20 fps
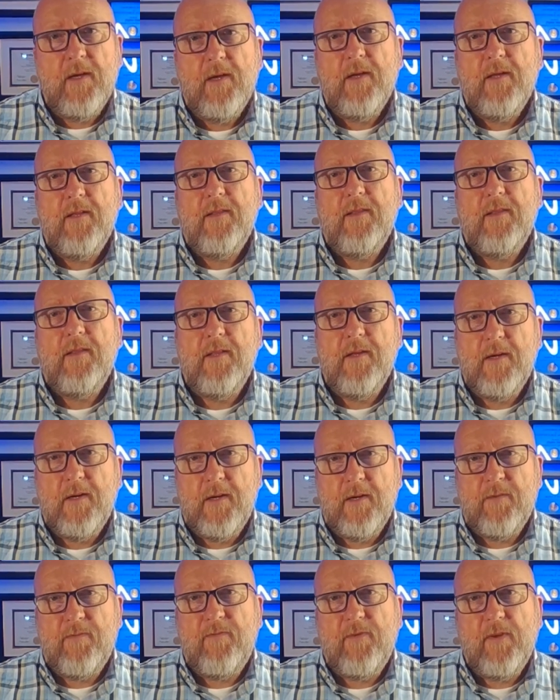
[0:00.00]

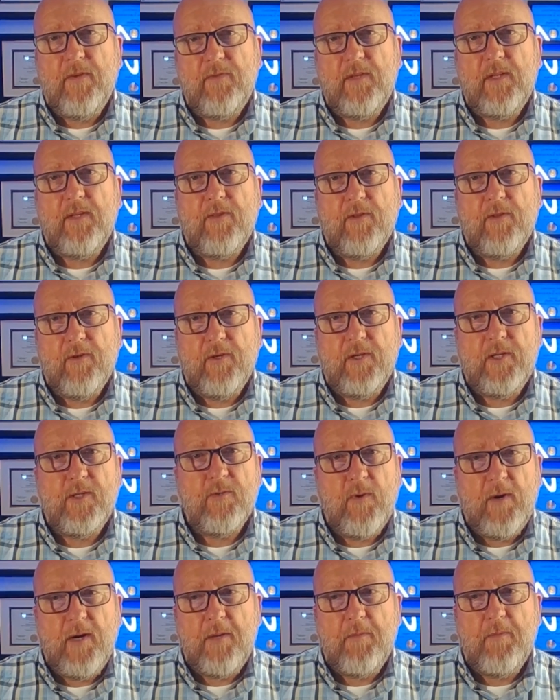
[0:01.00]
the
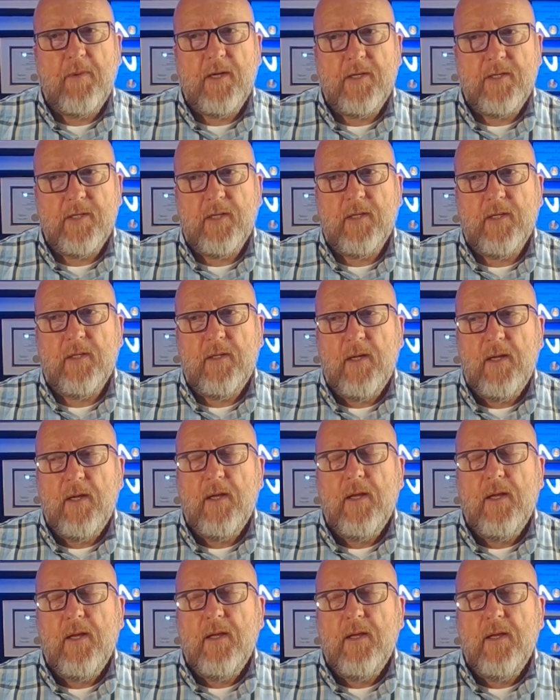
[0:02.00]
50-30-20 budget.
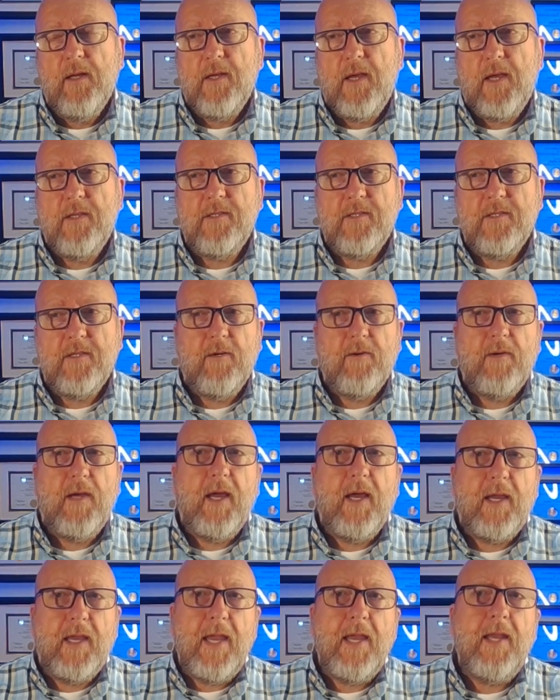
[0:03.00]
And so
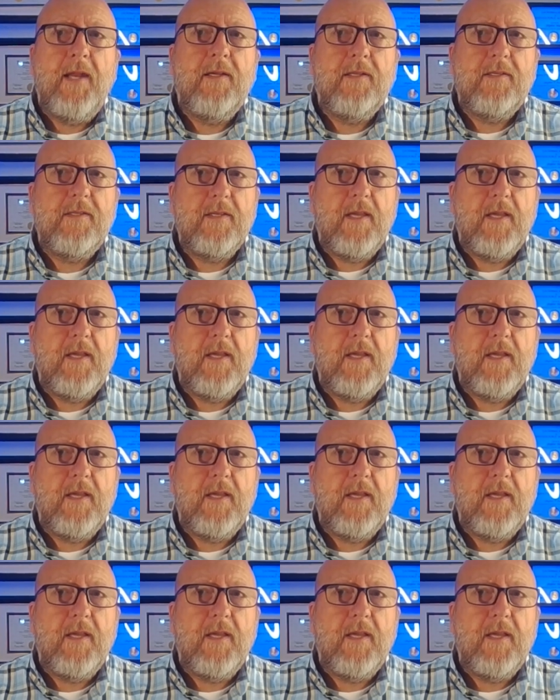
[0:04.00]
again, it's